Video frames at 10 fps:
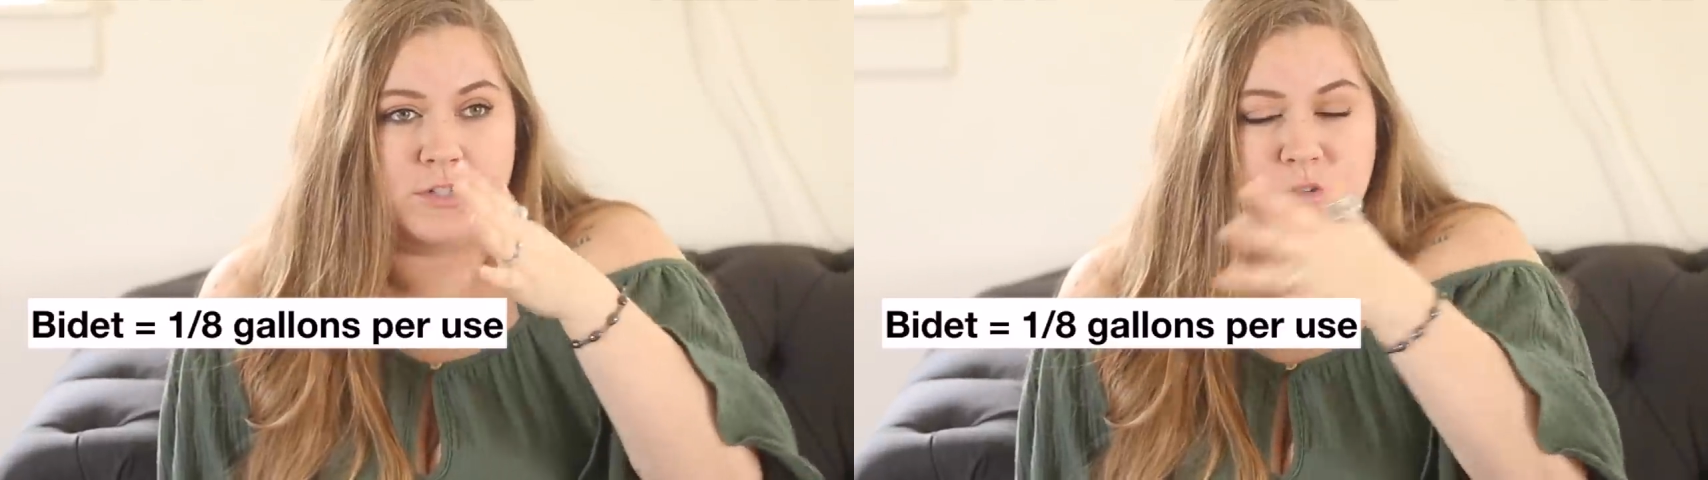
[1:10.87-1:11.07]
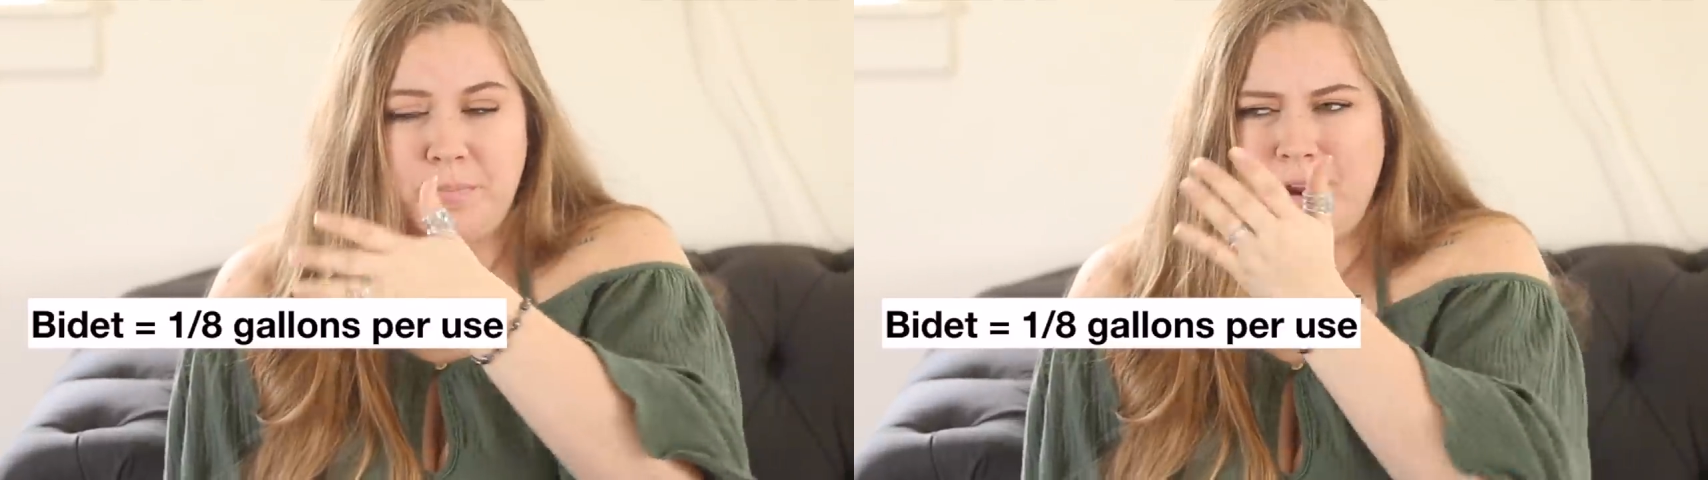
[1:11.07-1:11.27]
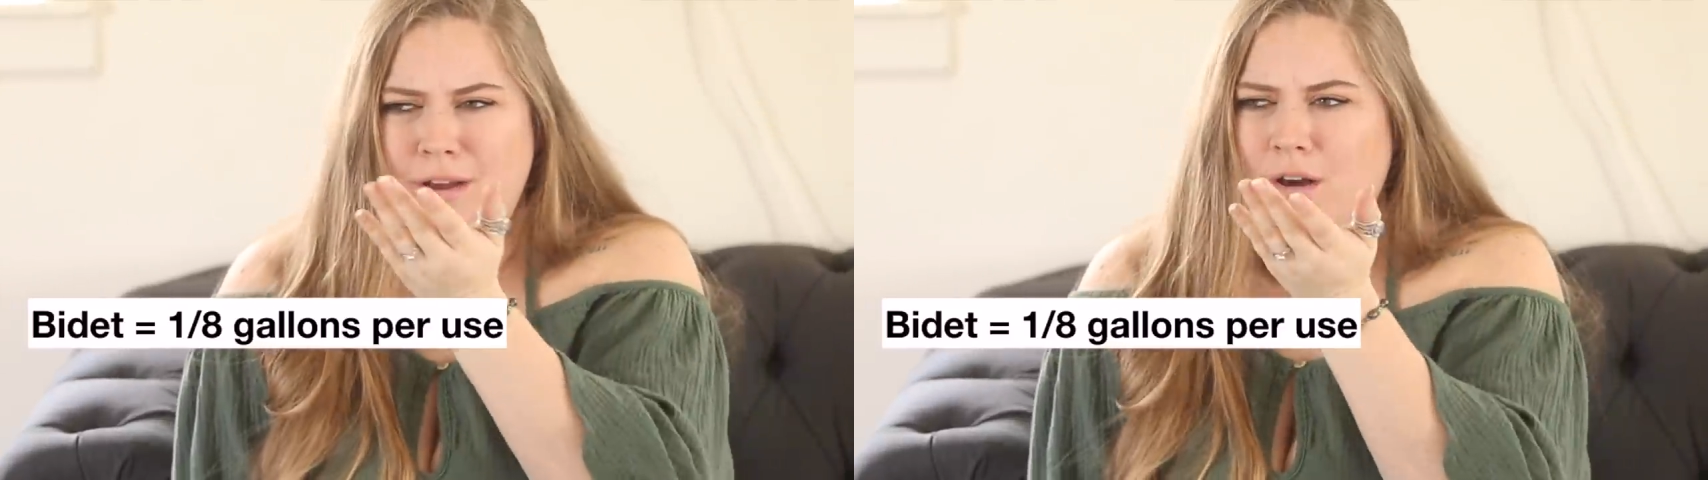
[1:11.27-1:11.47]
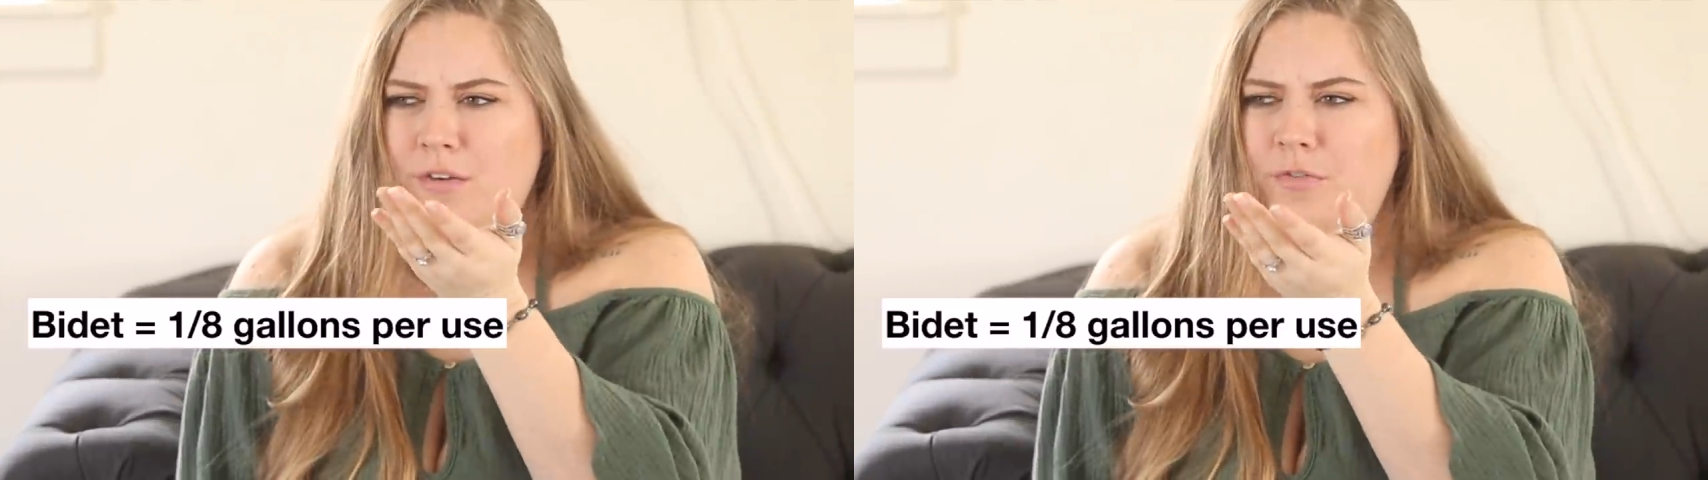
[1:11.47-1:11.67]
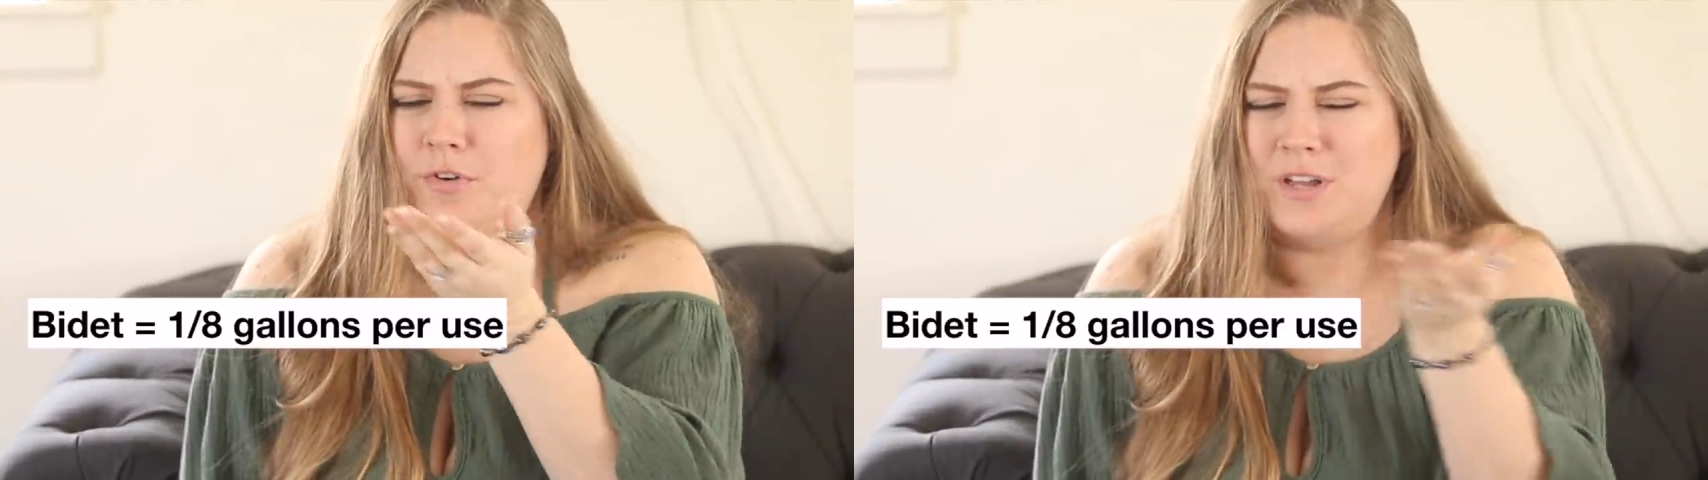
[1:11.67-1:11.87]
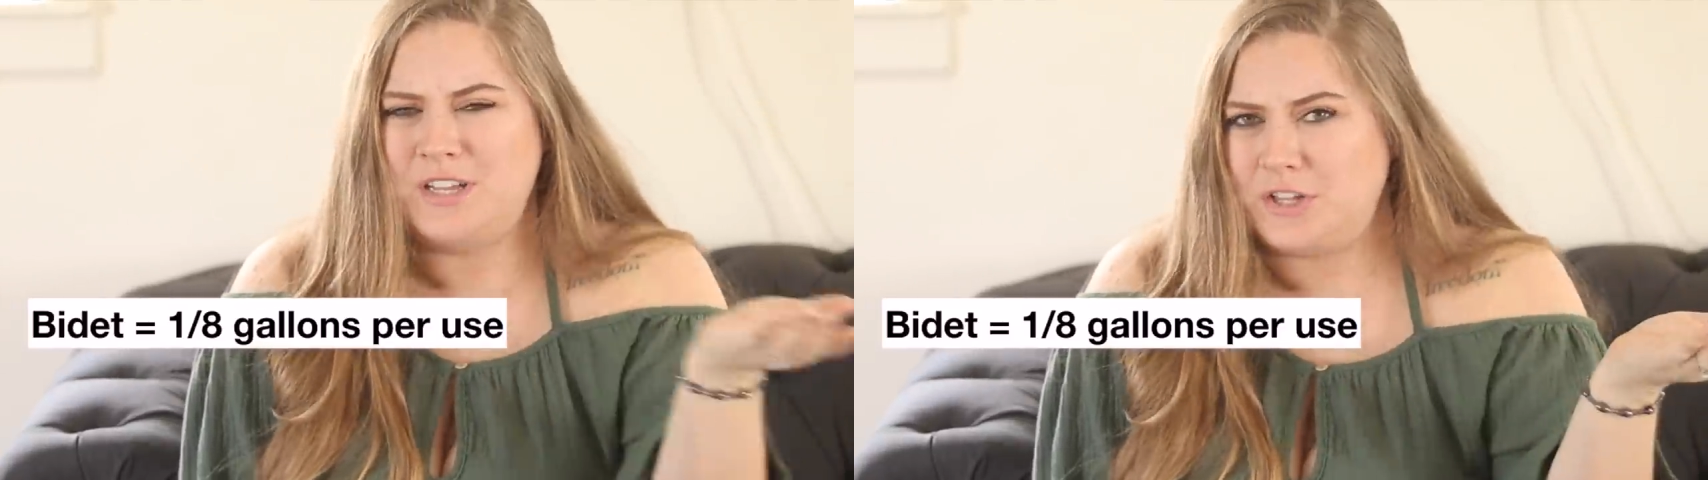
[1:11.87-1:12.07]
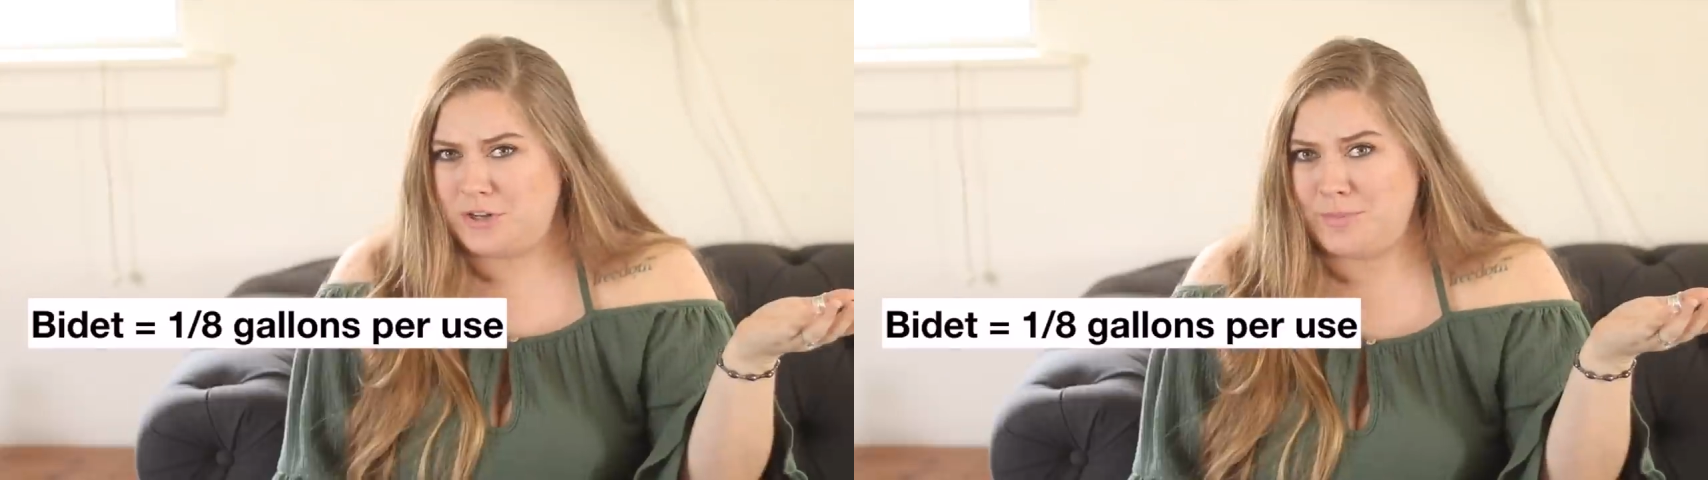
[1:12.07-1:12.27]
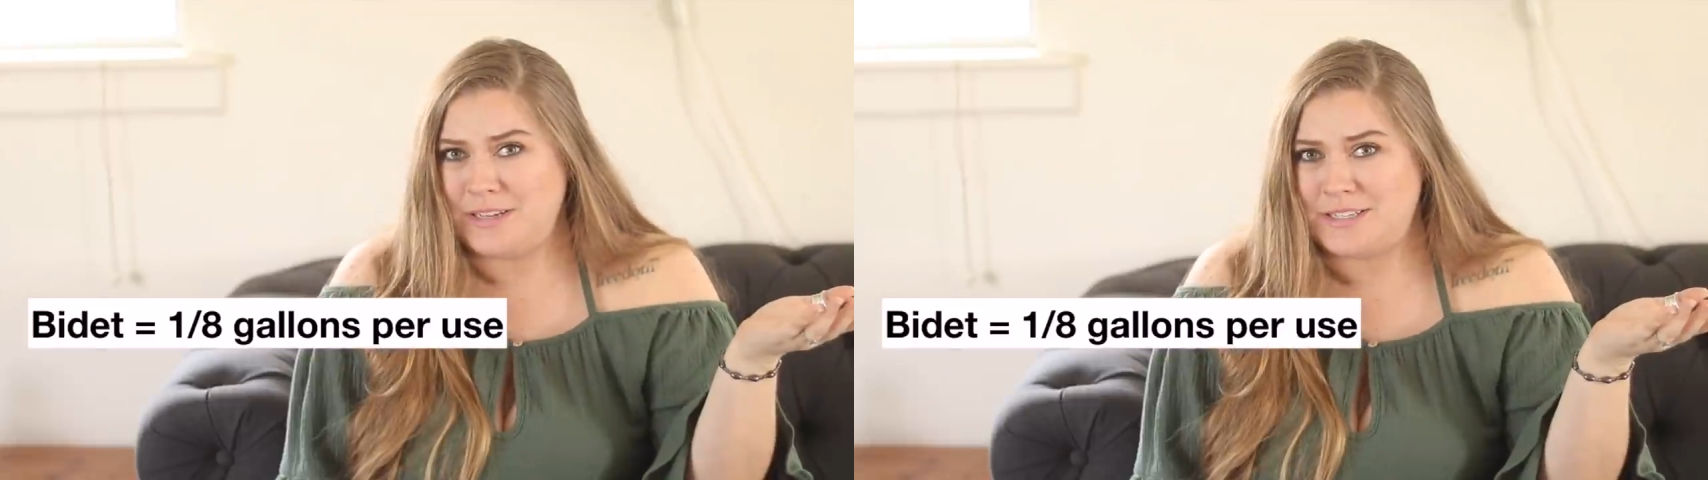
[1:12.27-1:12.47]
to spray off
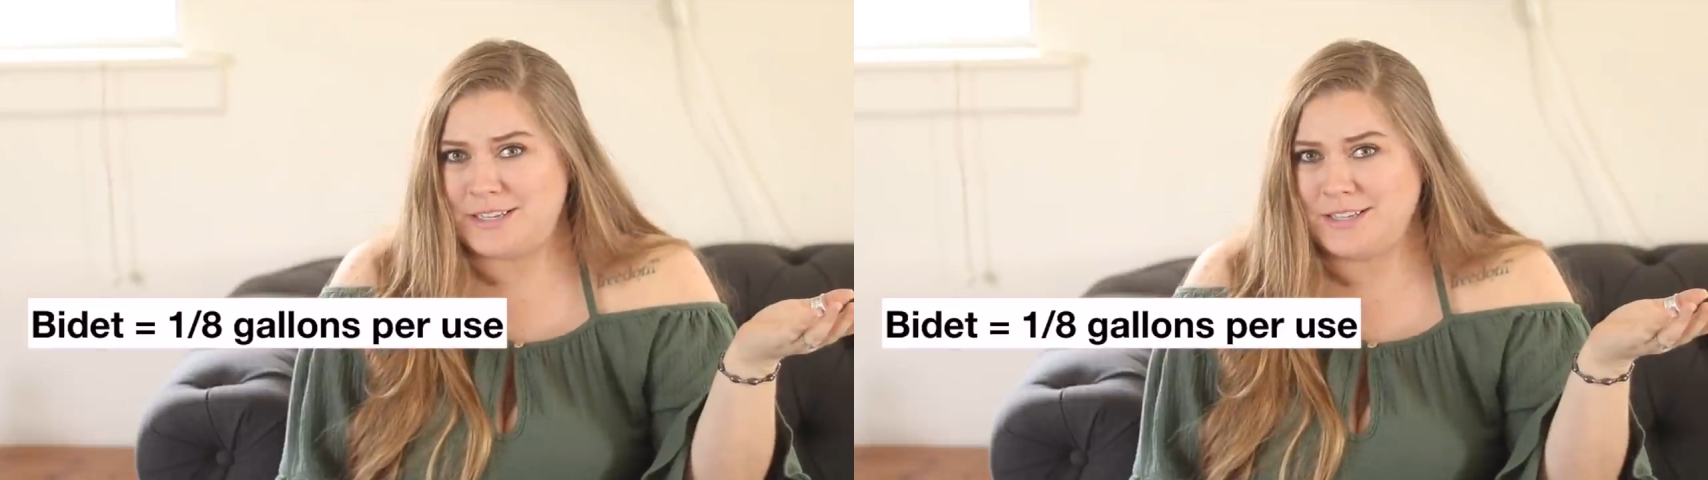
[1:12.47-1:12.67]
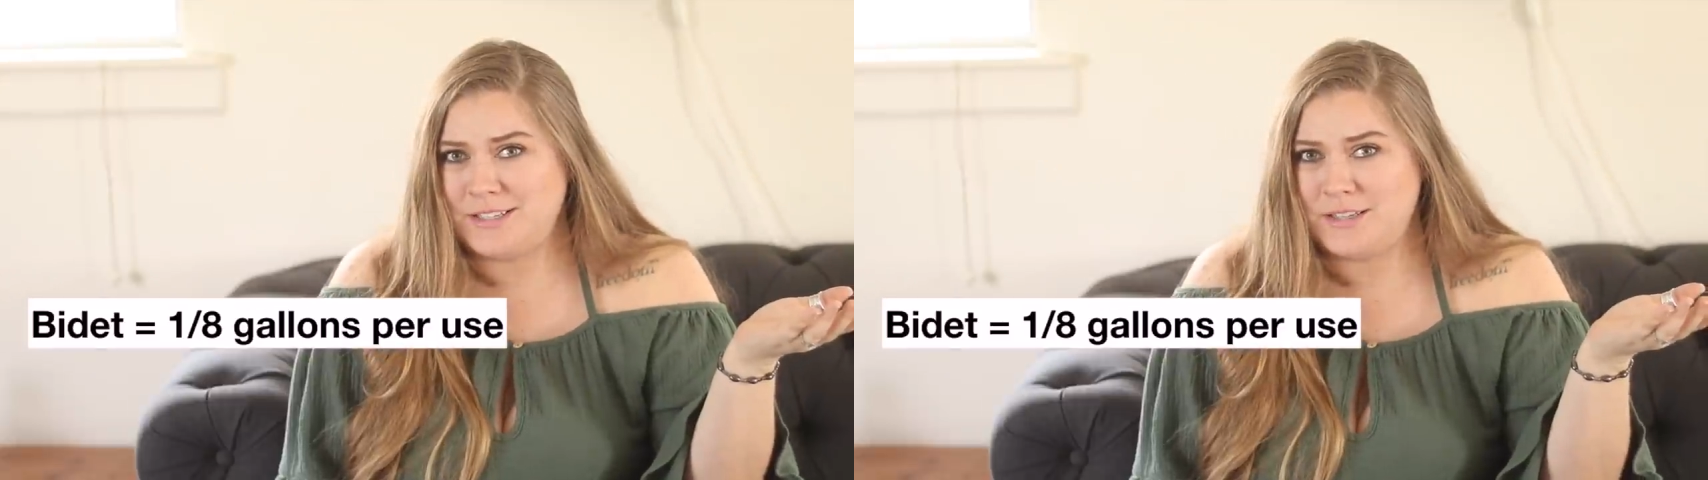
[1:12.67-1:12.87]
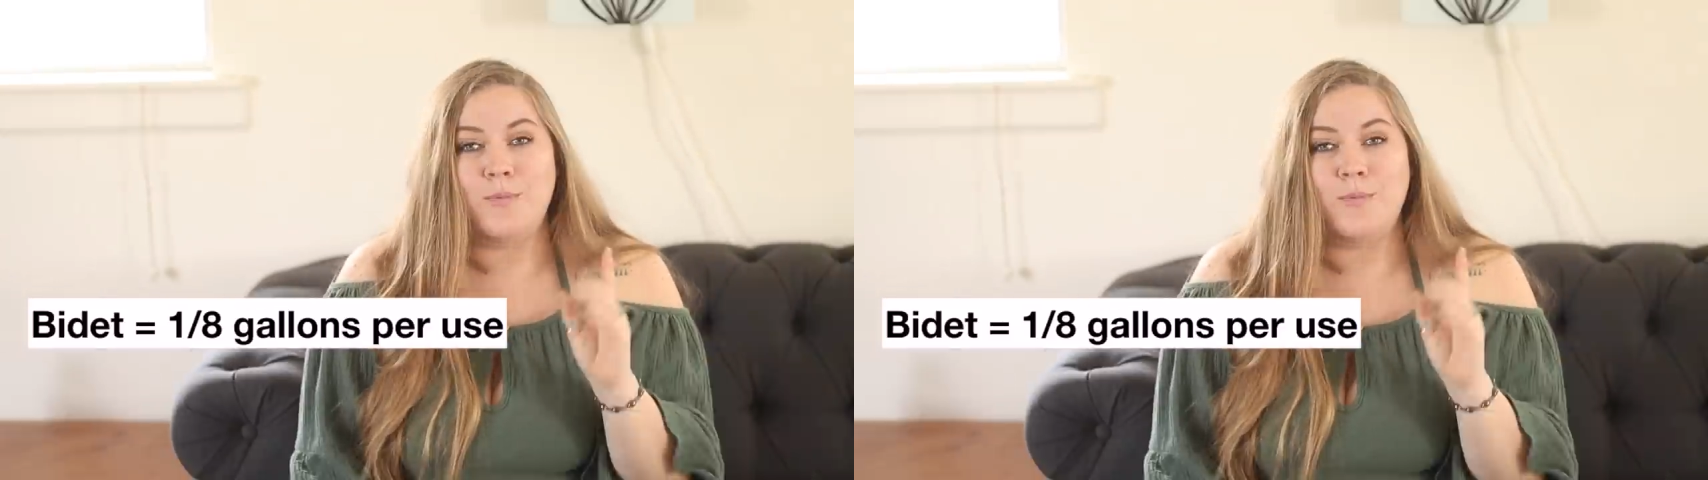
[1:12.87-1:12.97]
your business.